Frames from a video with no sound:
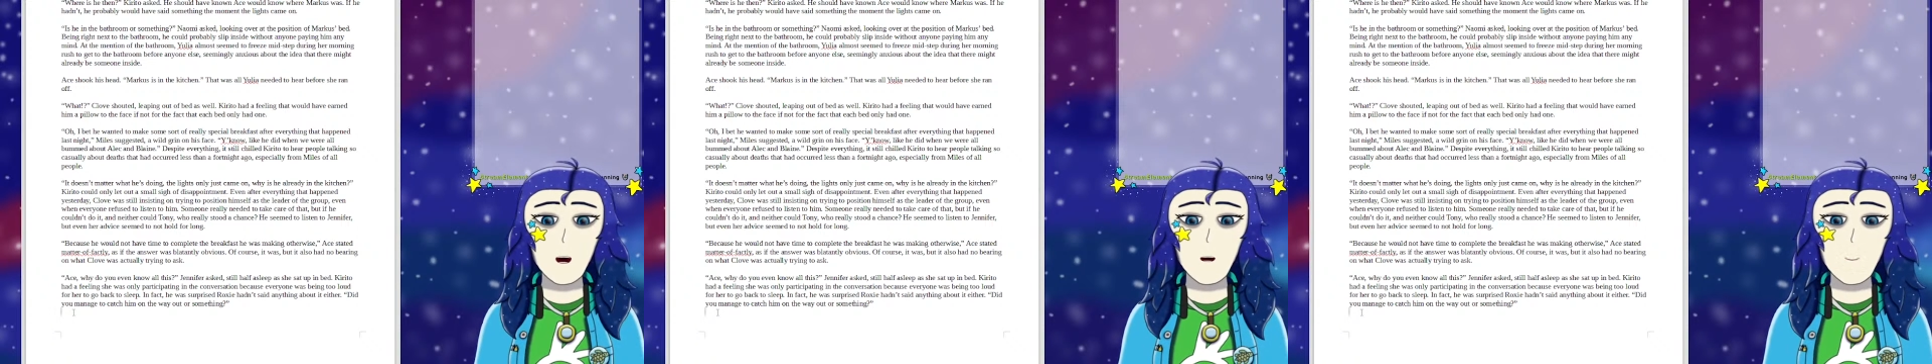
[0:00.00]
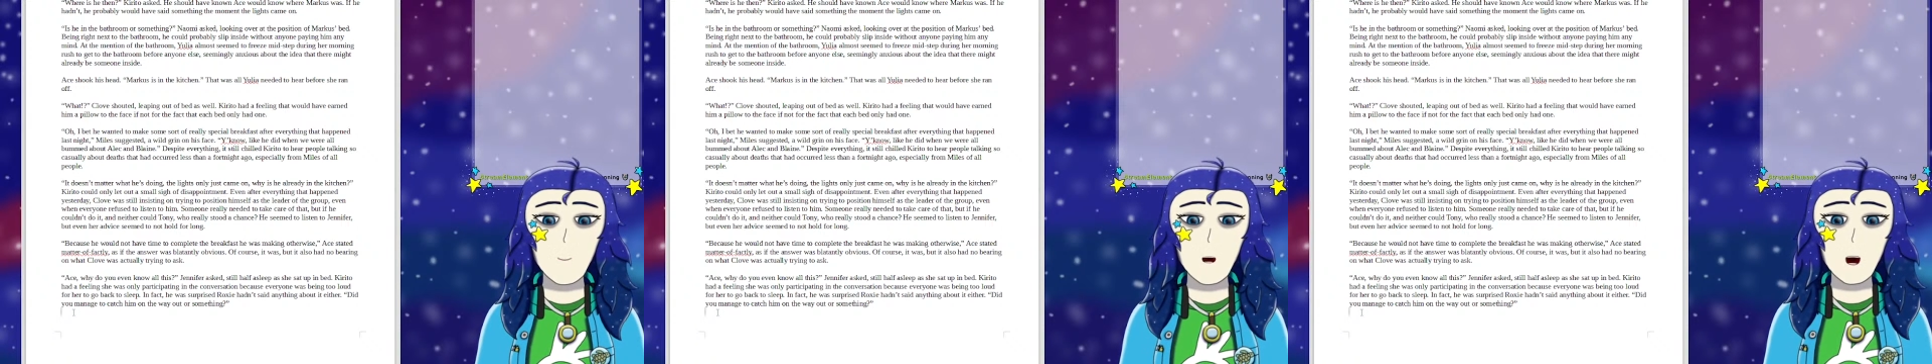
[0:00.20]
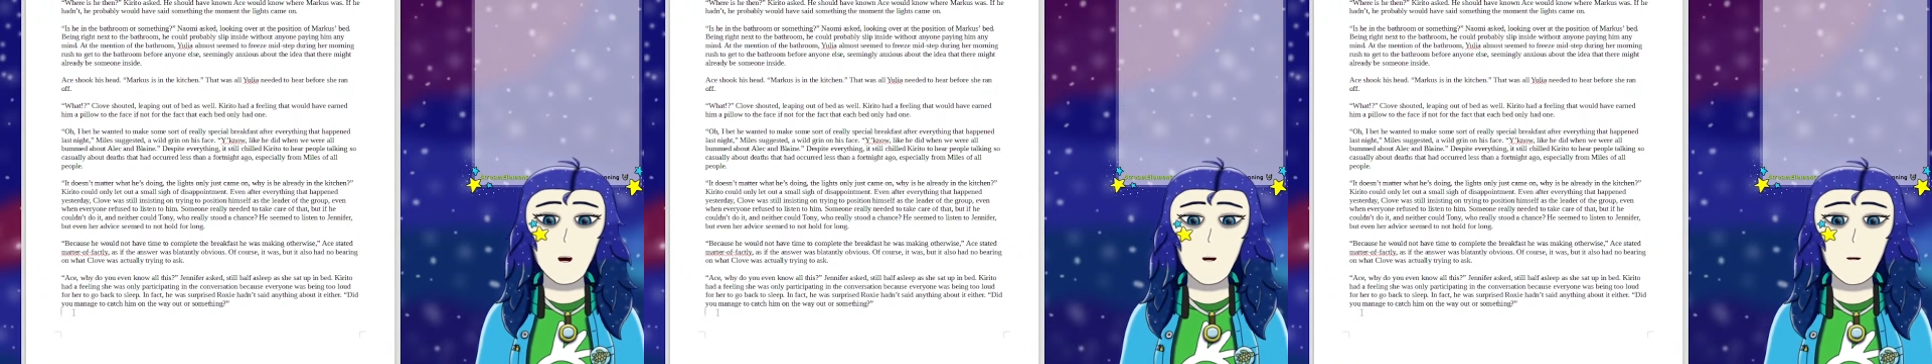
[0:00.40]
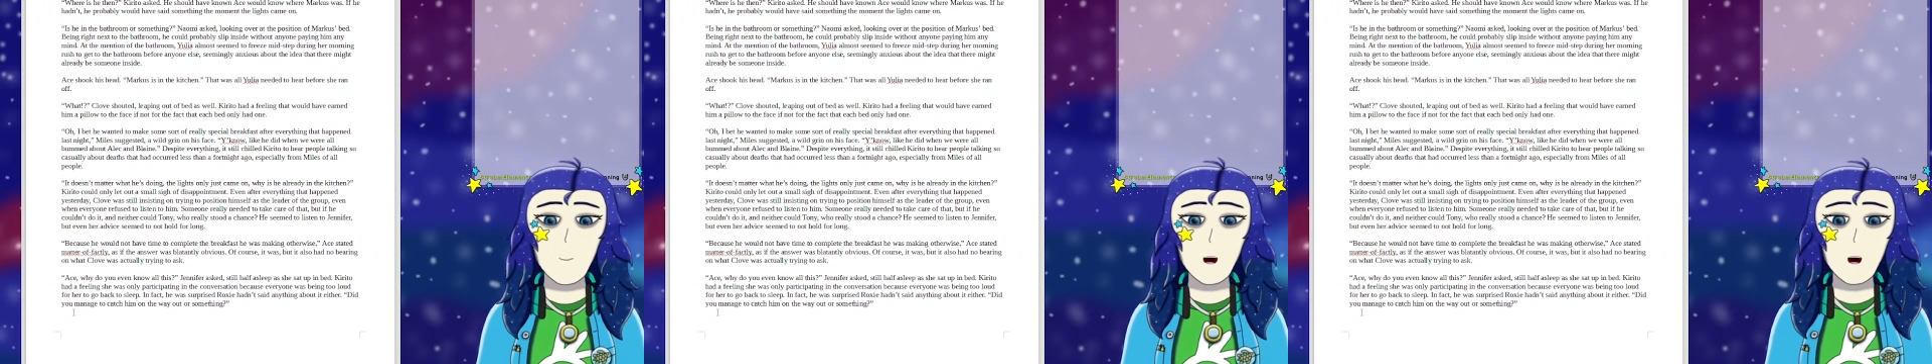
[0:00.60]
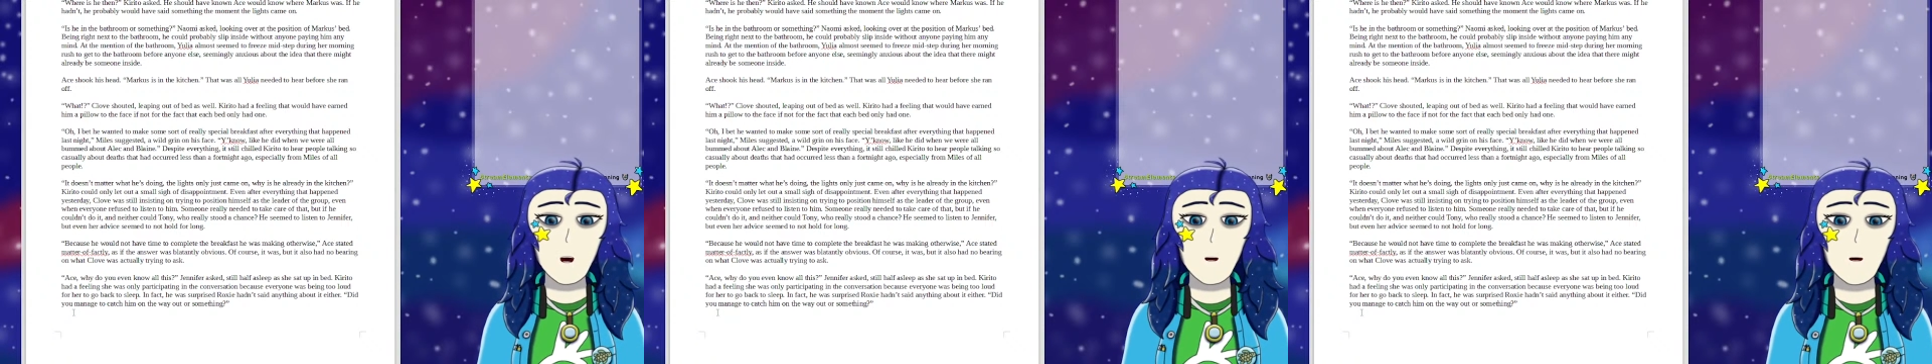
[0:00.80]
why do you even
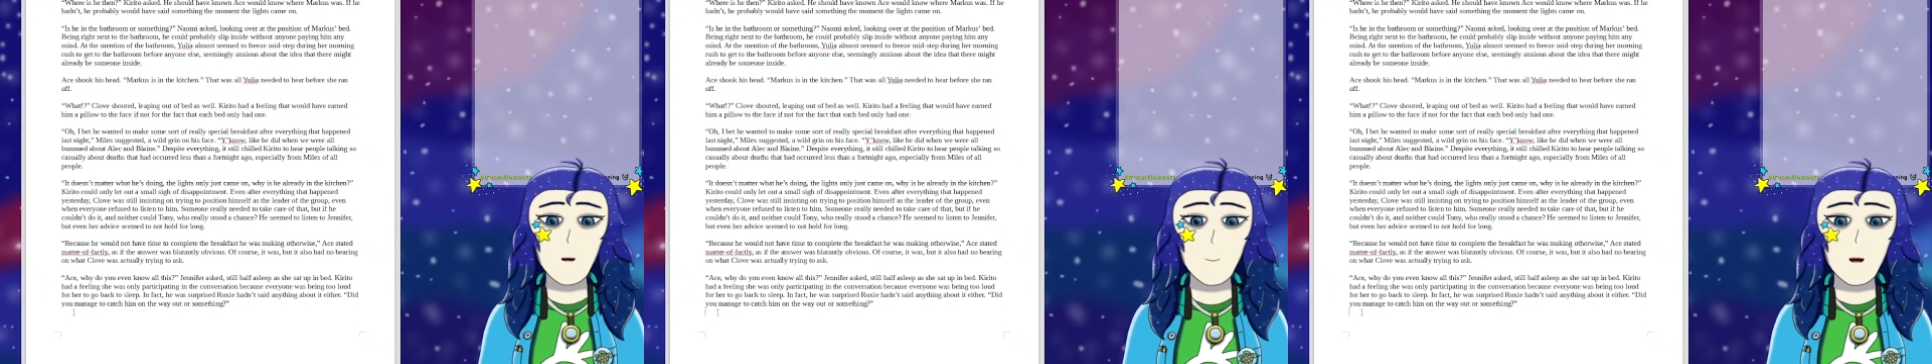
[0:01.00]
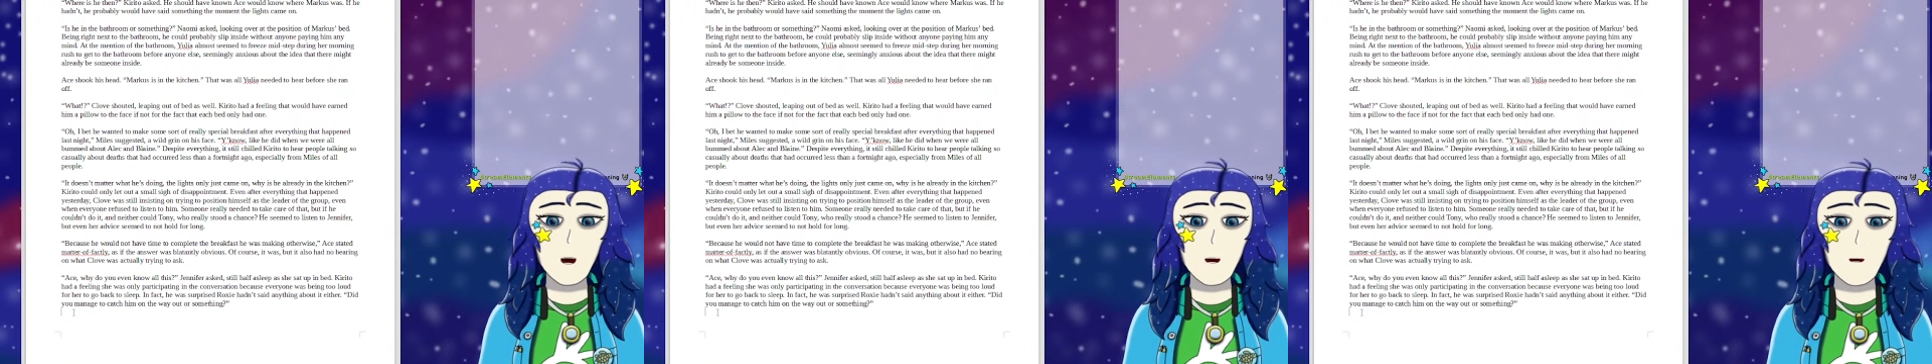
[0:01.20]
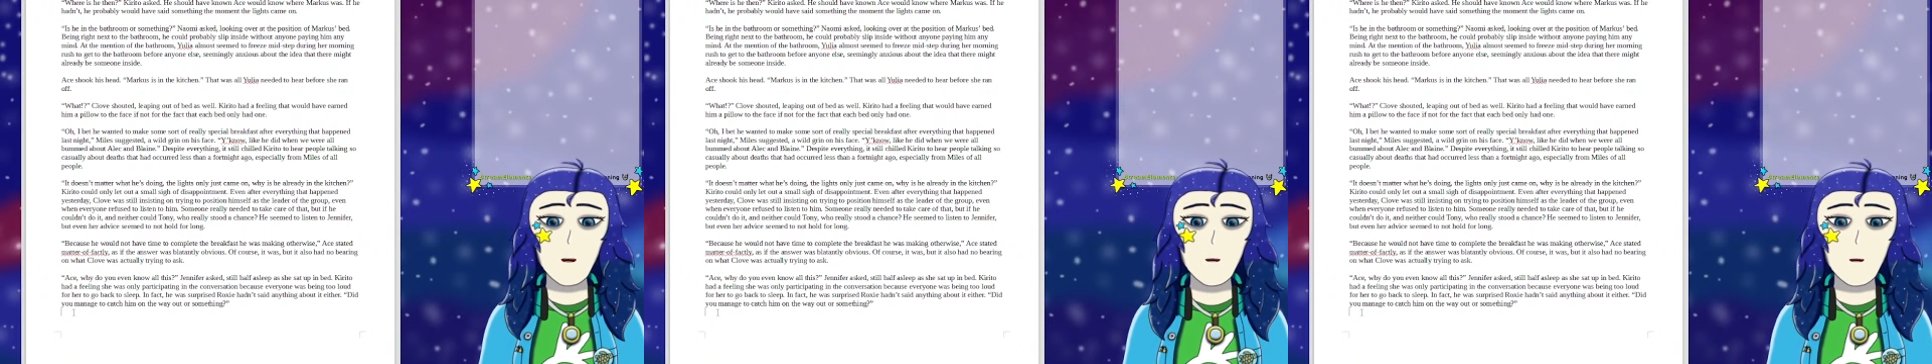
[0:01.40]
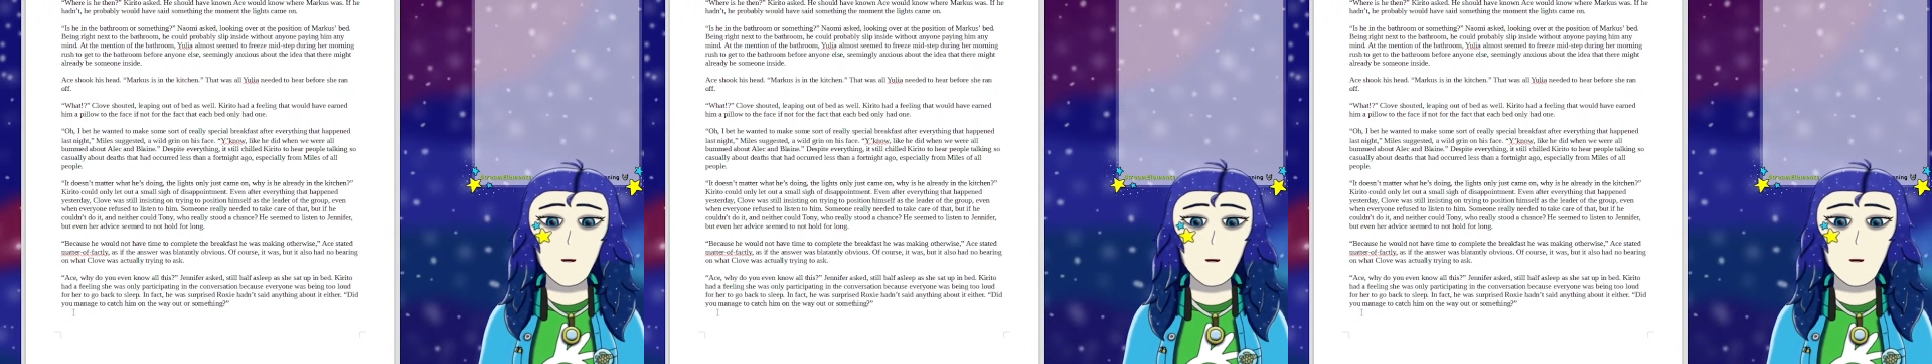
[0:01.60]
know all of this?